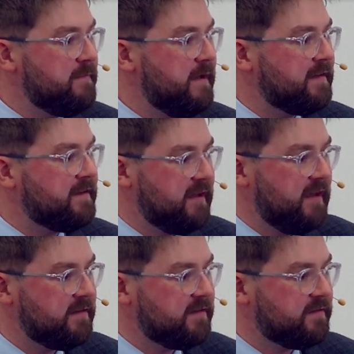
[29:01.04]
make
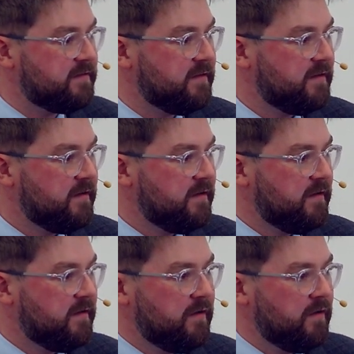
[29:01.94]
sense
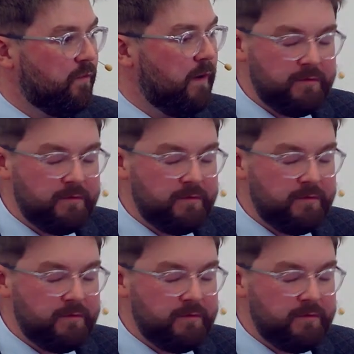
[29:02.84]
why